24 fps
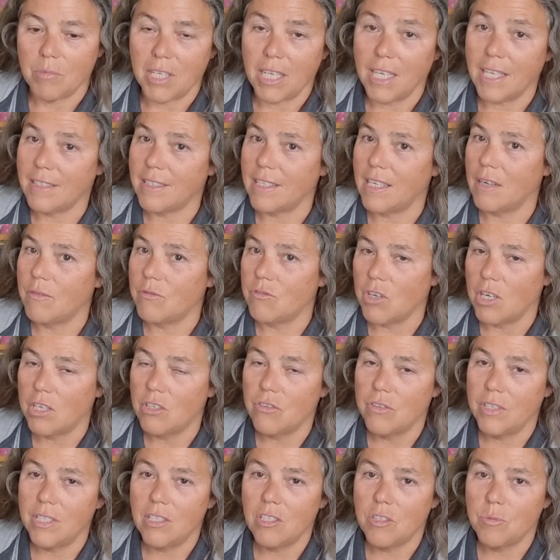Like I said, I've tried to
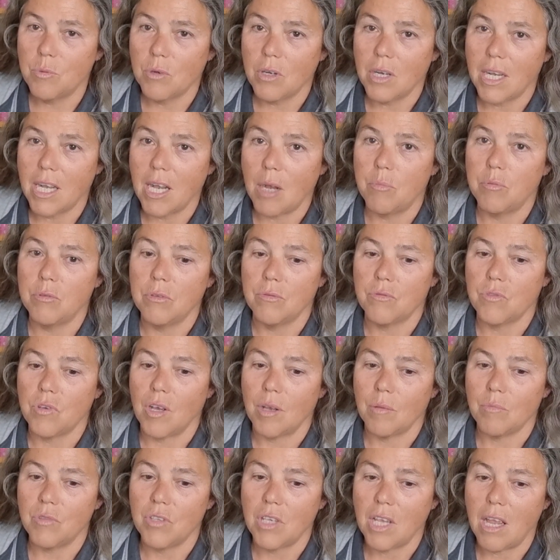read this book a couple of
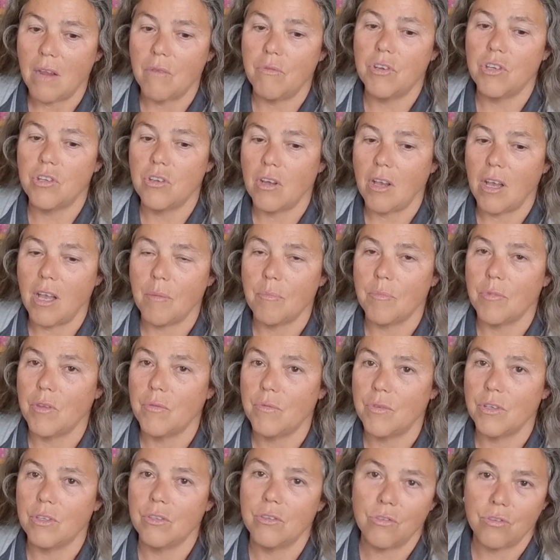times. Every time the
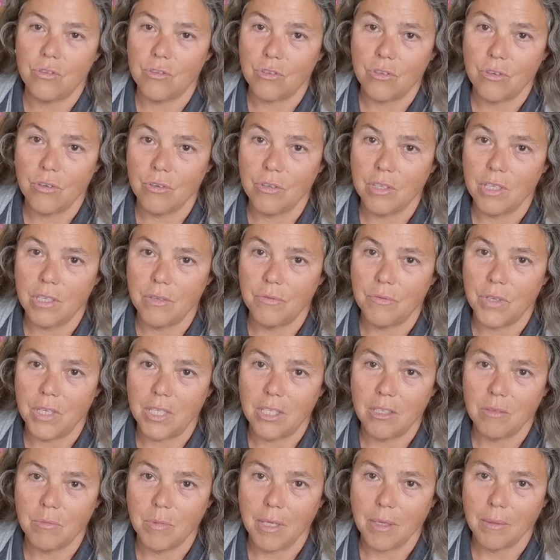first story
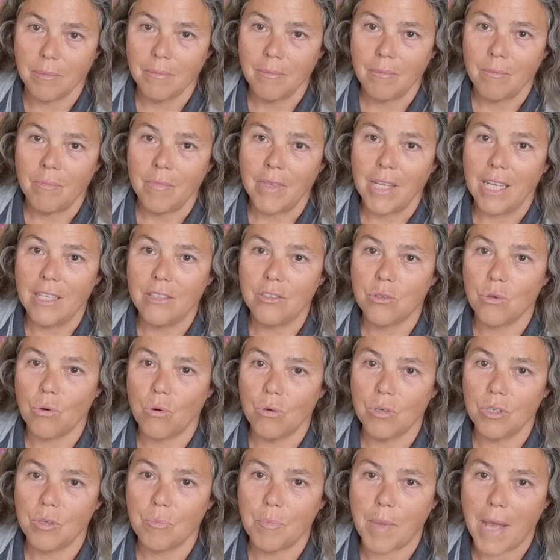defeated me. It's
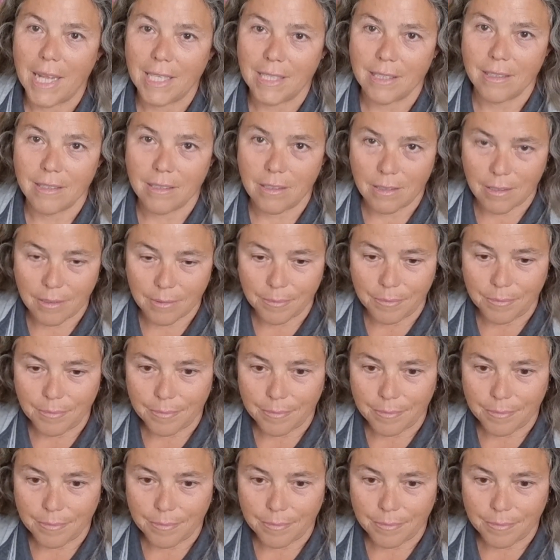called Patterns.